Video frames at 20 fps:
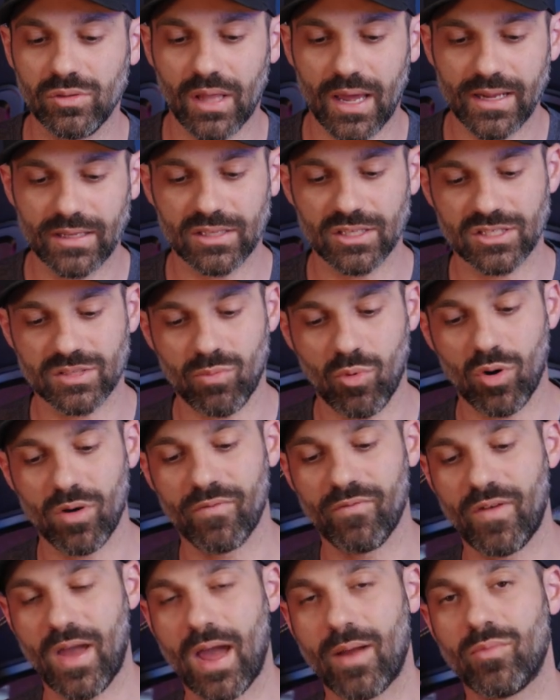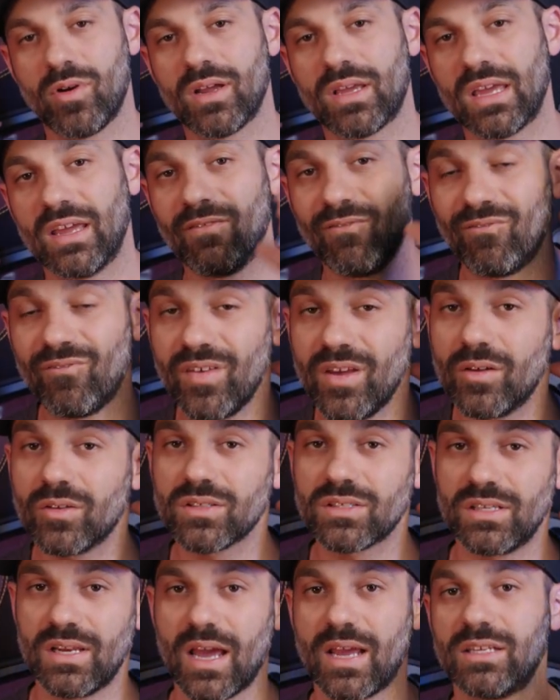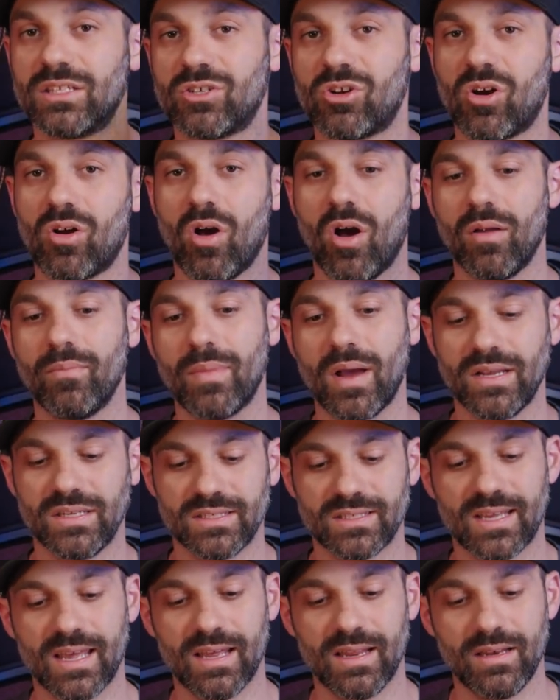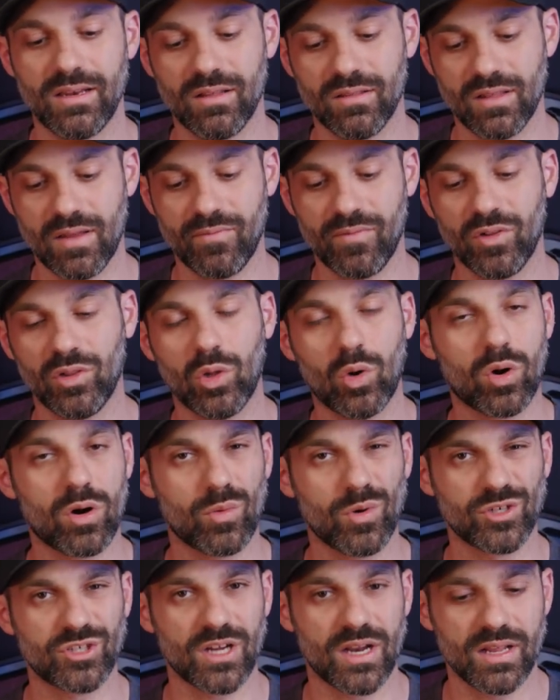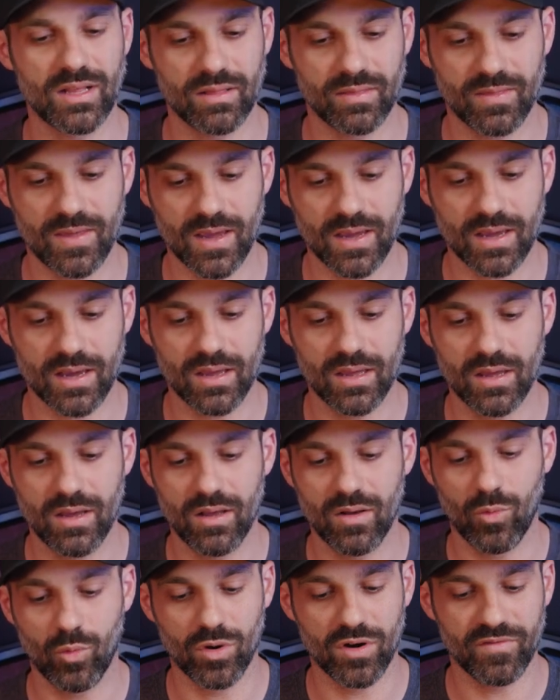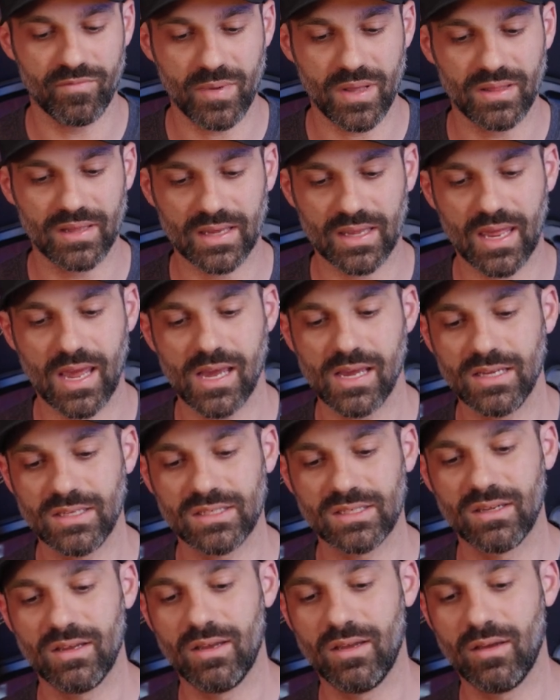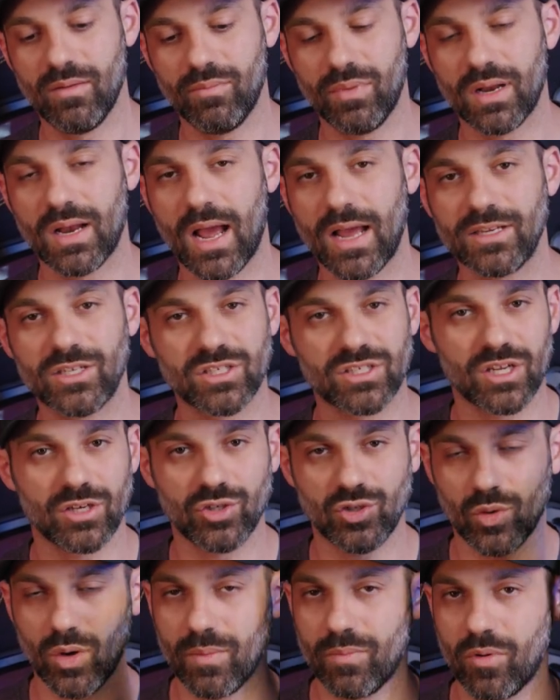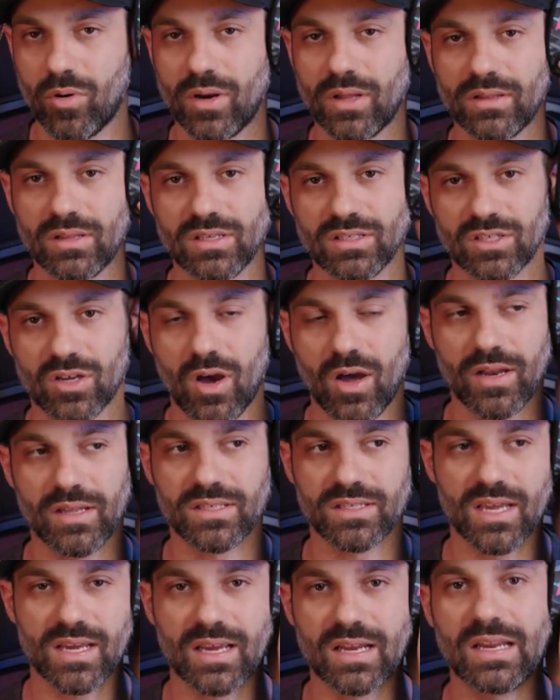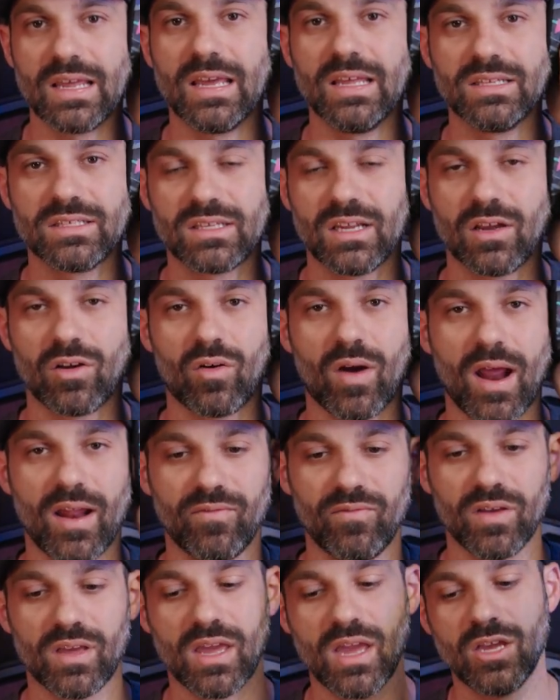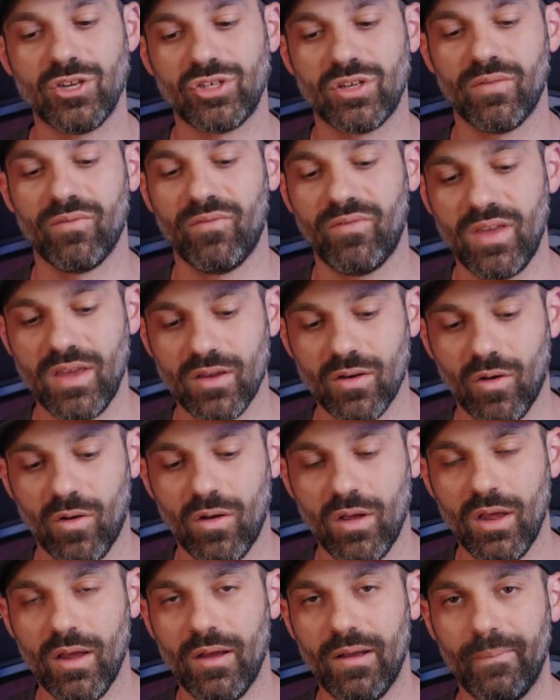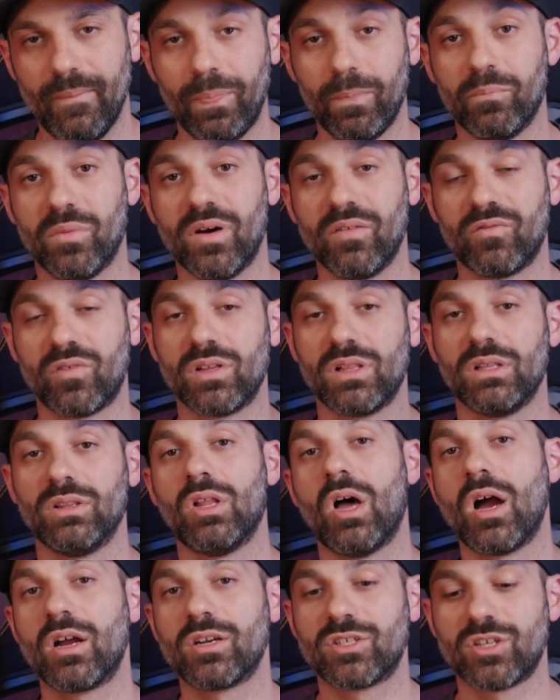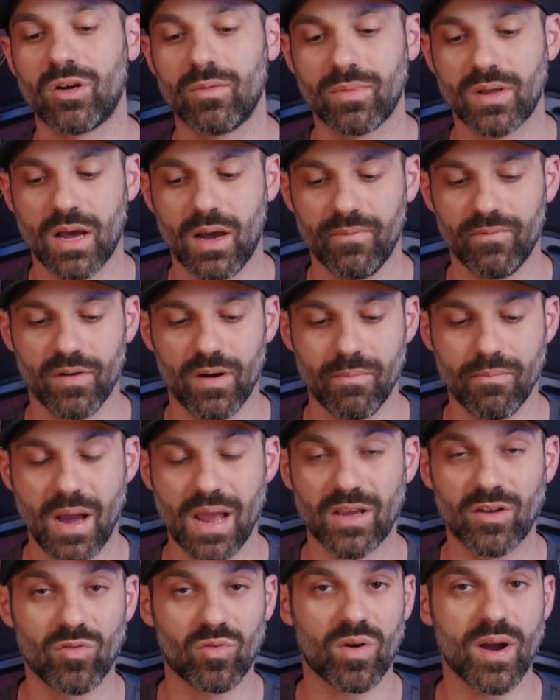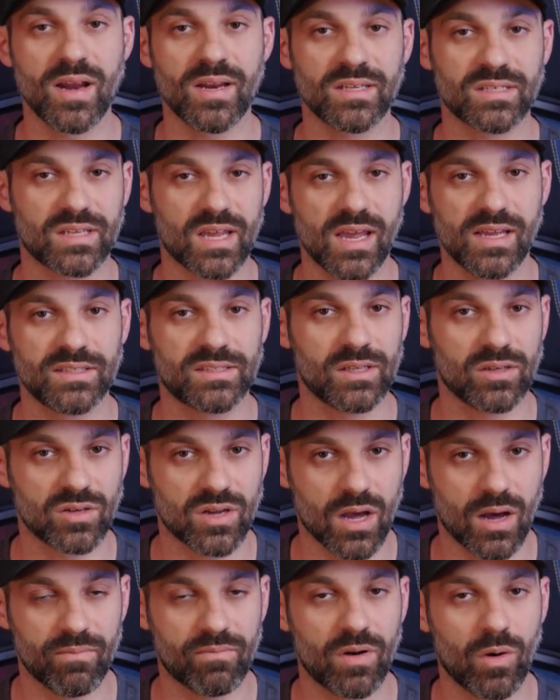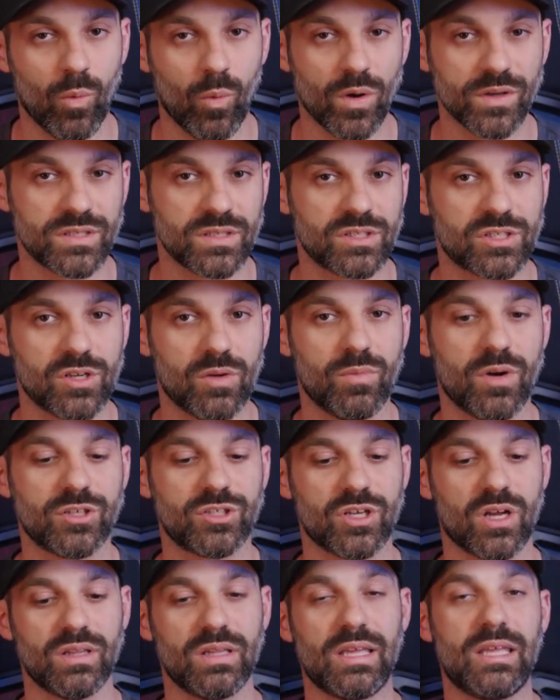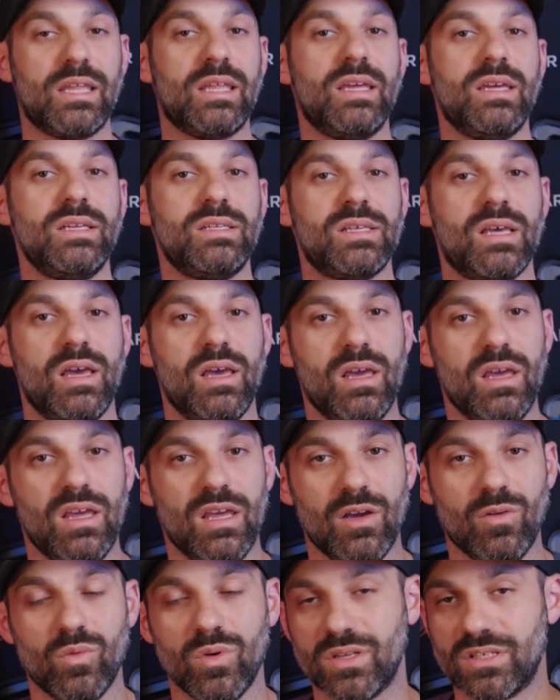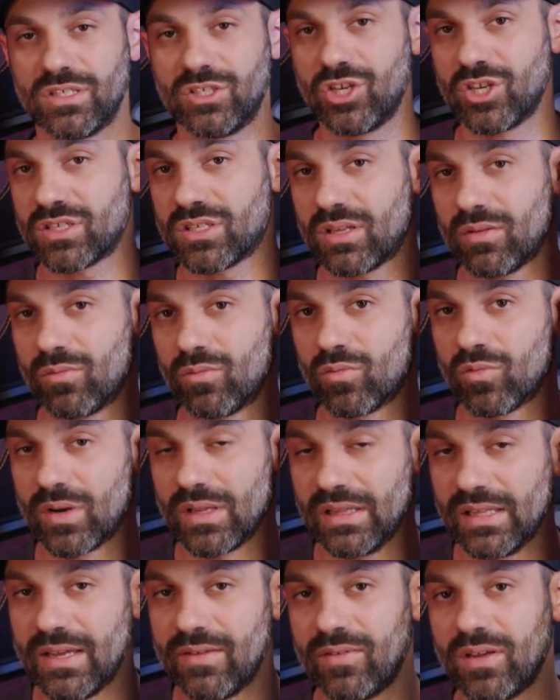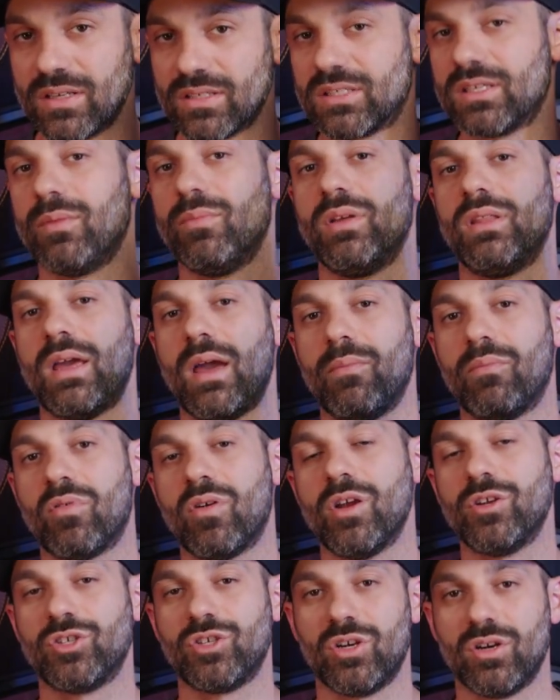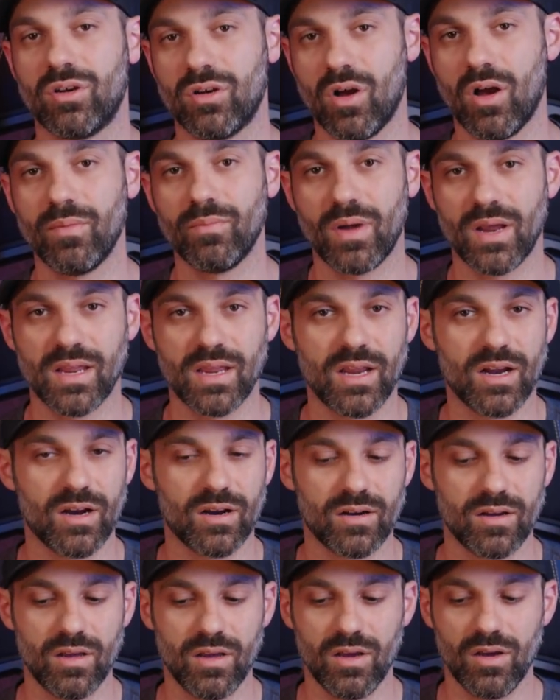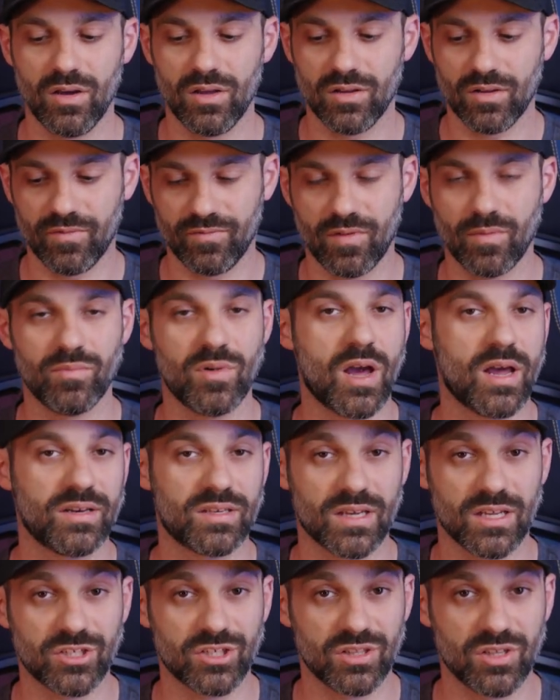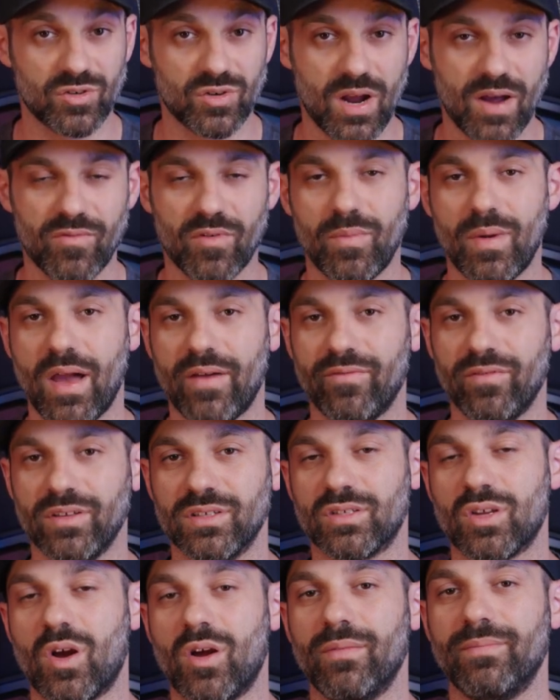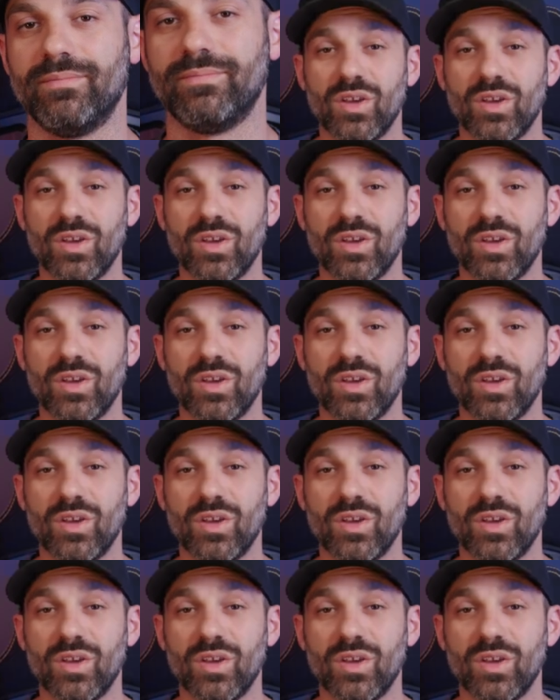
like the sport fabric. It feels nicer on my skin than velour, which I didn't think would have been the case, but I just enjoy putting these on. It's like an instant gratification feel but for the long term comfort, my greatest gains on comfort wasn't so much on the heat, it was just relieving some of that pressure on my ear from not touching the driver baffle as hard.